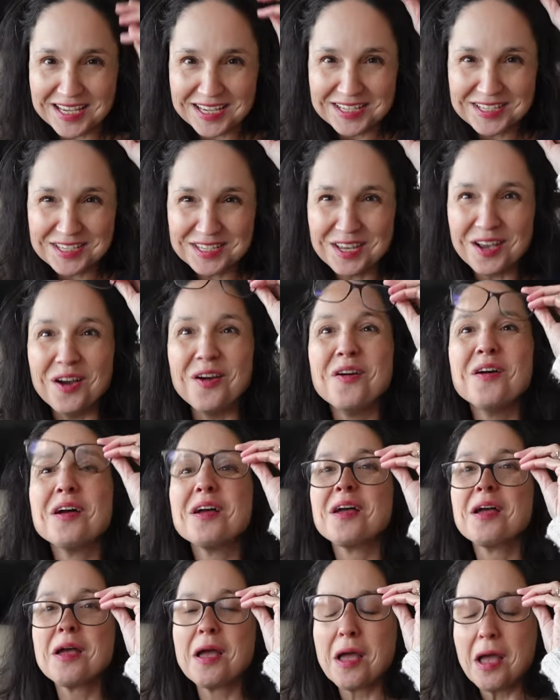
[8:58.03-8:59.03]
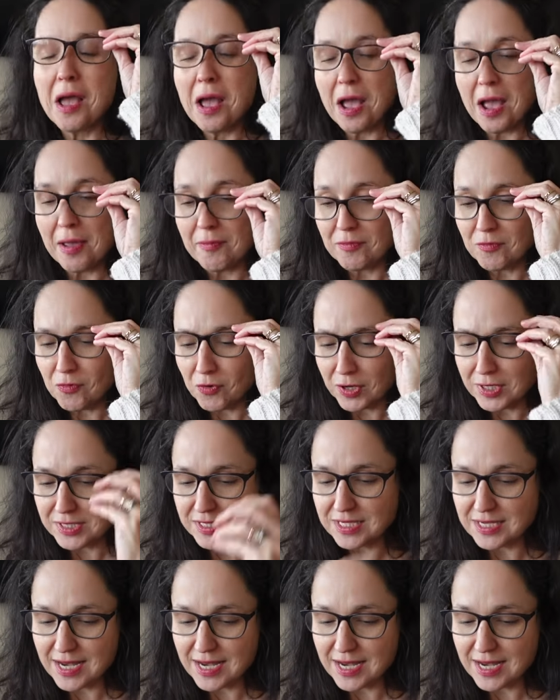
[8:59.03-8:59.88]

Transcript: So I'm going to